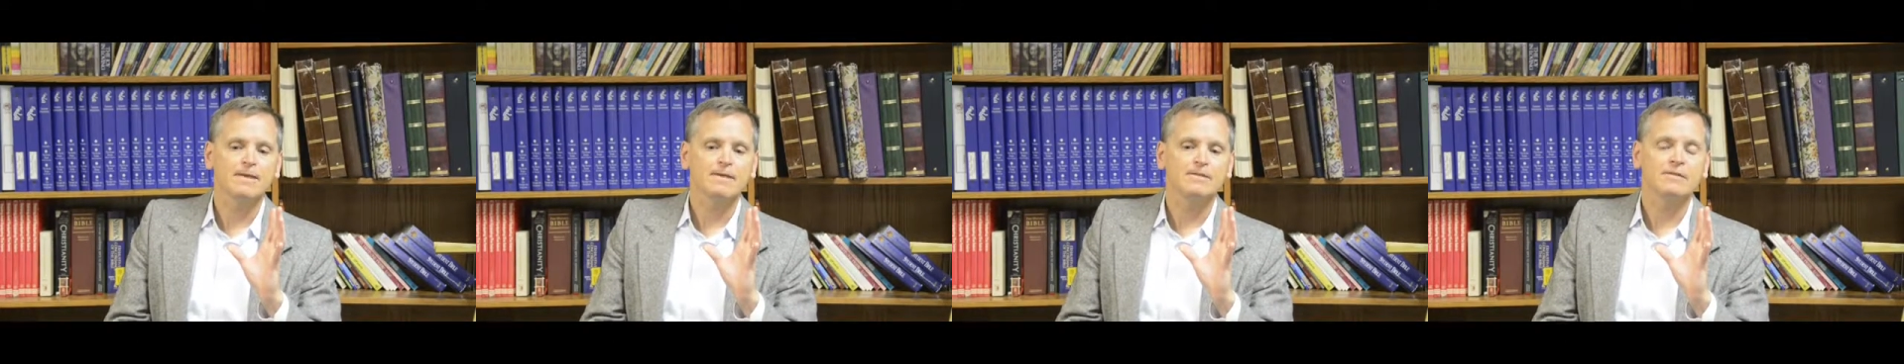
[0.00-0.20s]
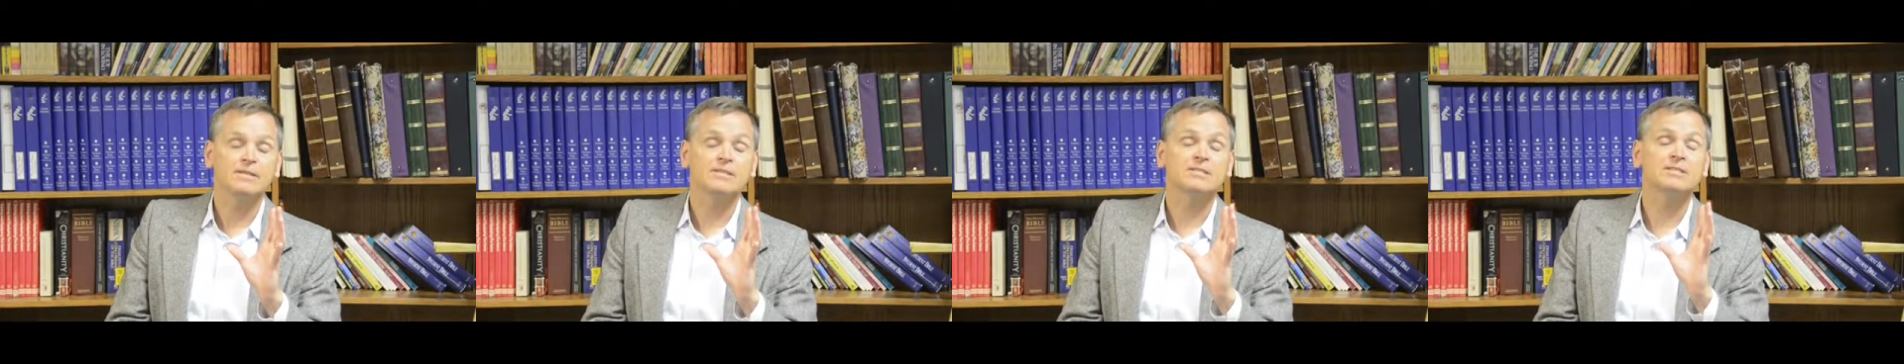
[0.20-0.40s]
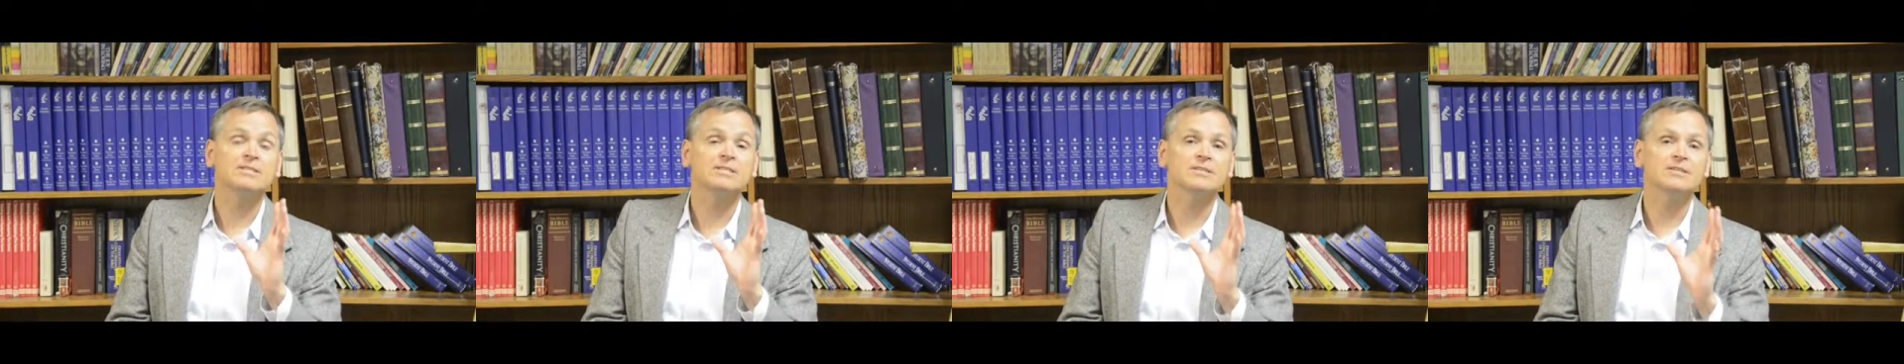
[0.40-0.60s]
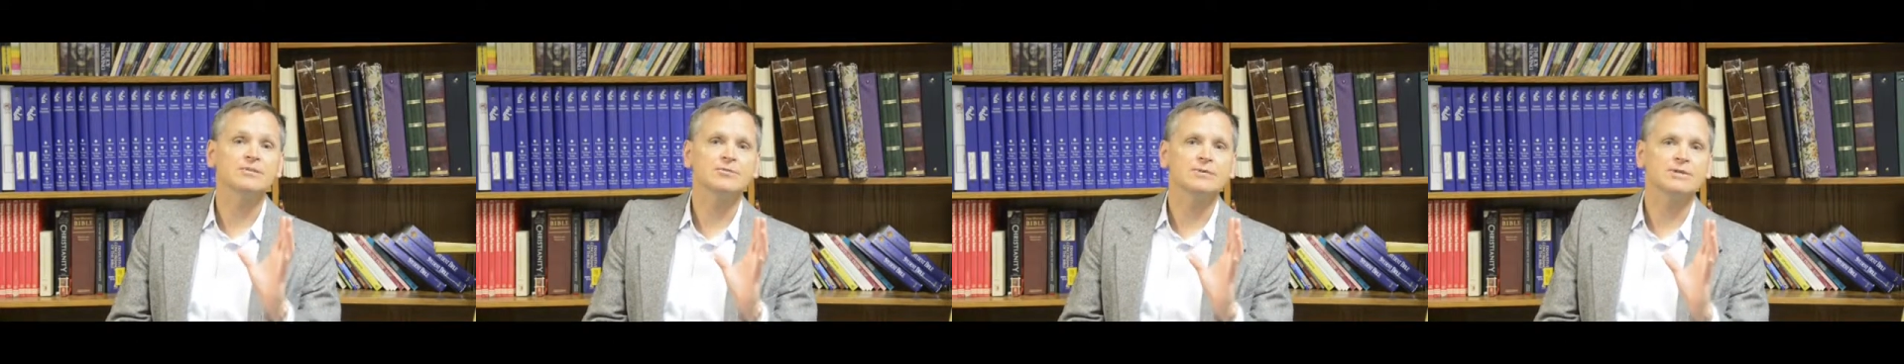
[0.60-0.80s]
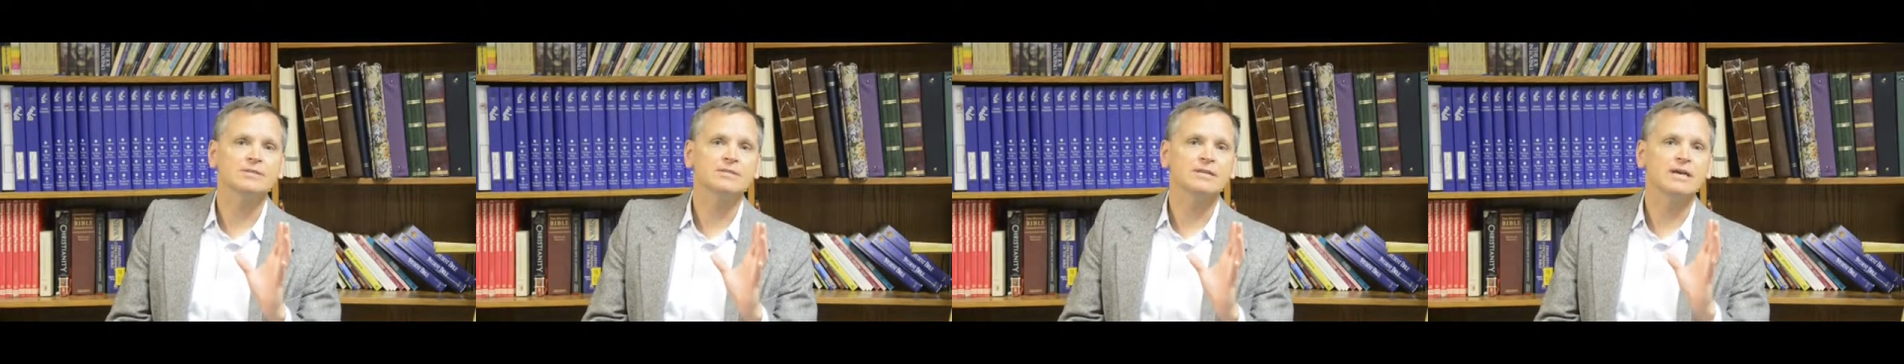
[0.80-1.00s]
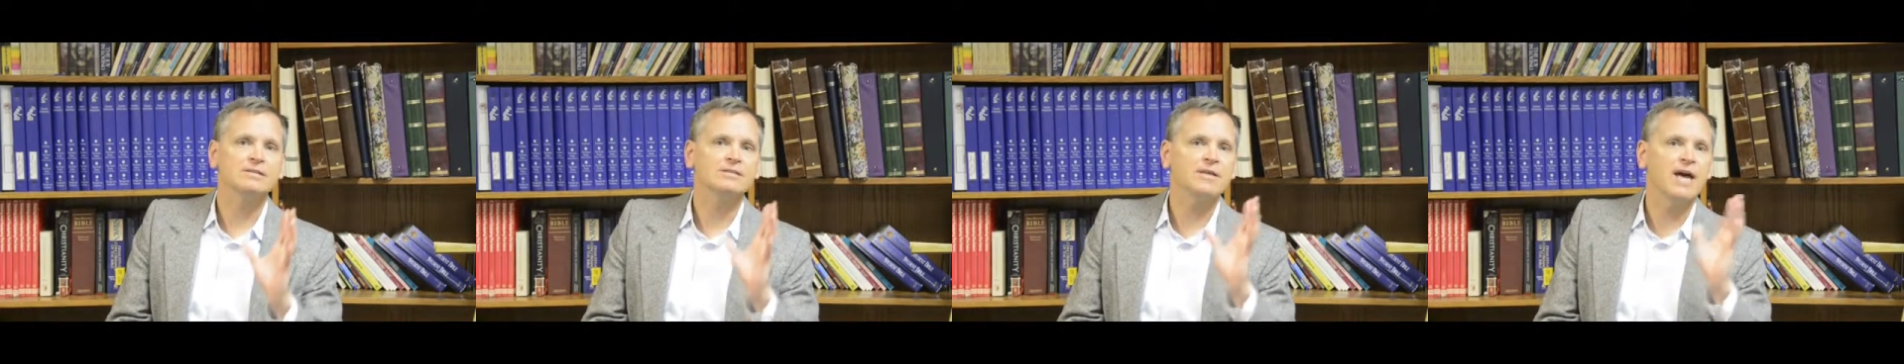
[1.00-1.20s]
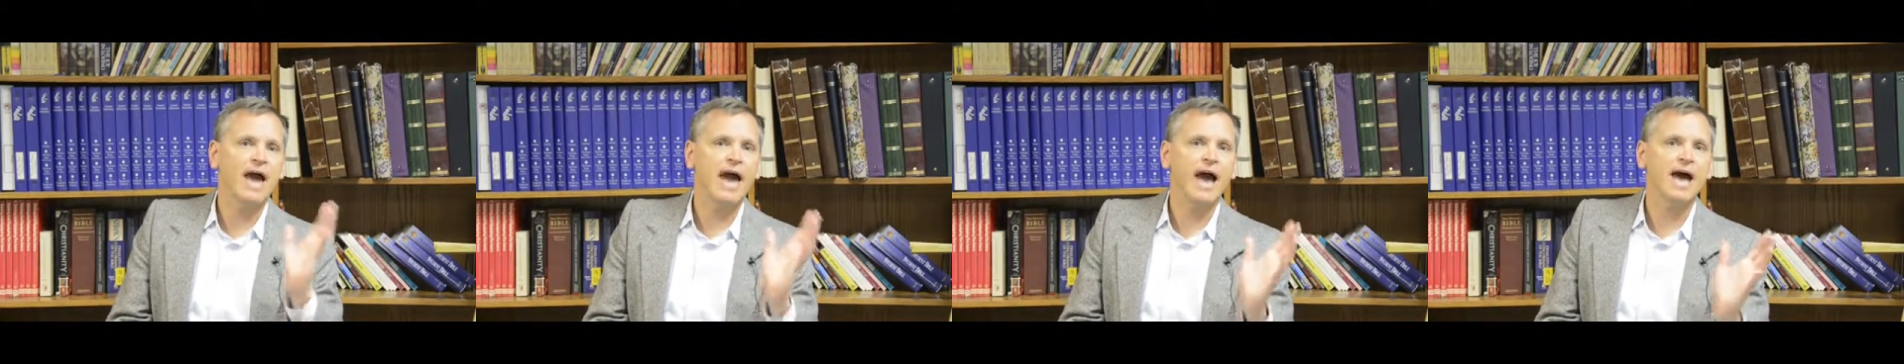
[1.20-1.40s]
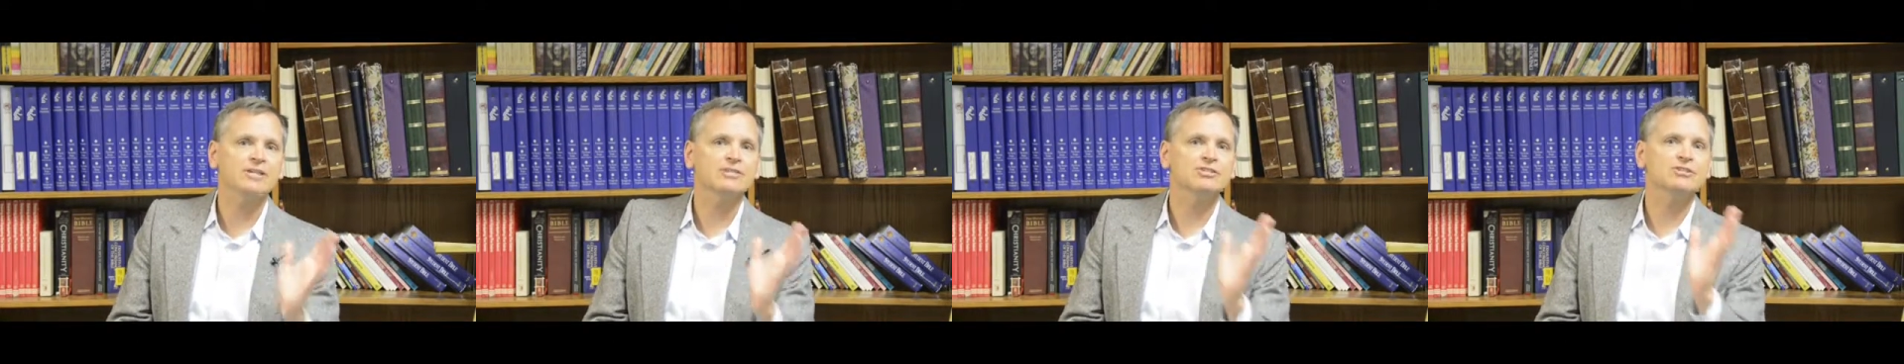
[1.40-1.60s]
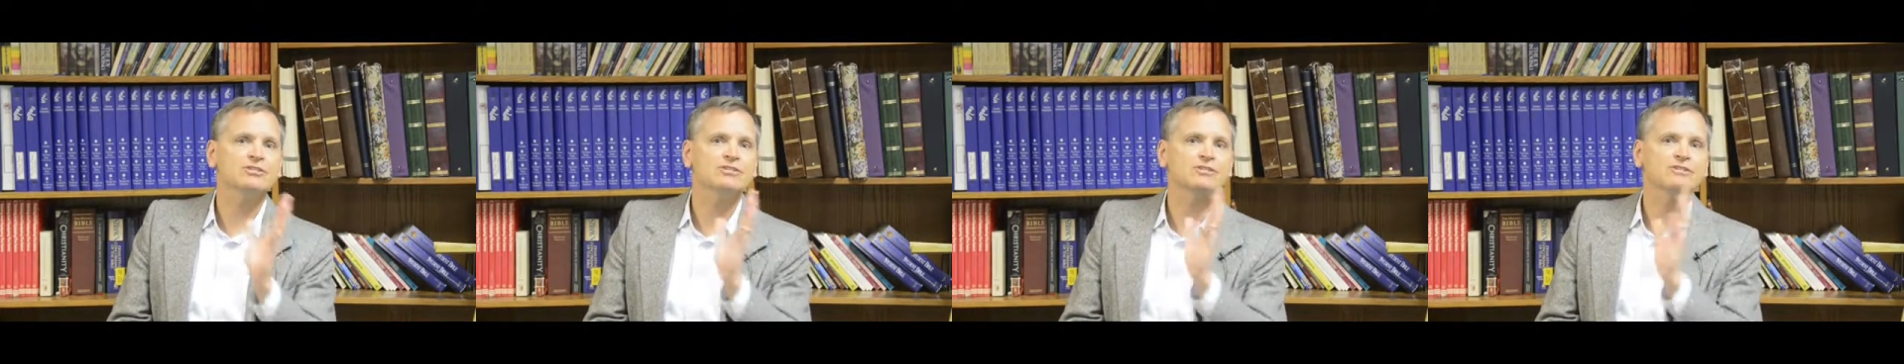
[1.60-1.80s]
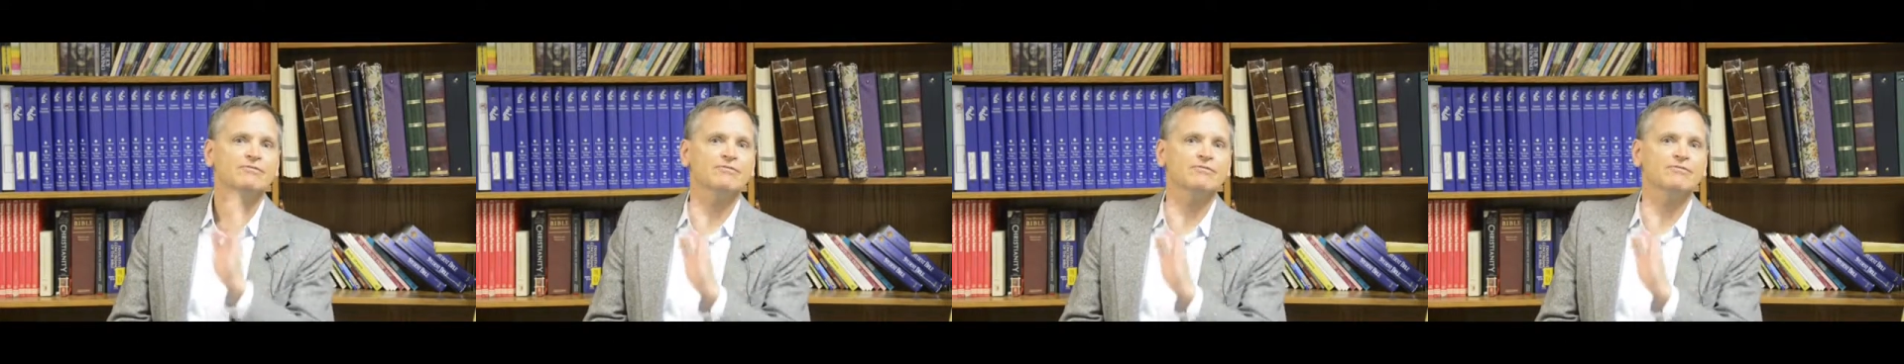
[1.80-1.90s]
this series as ashes to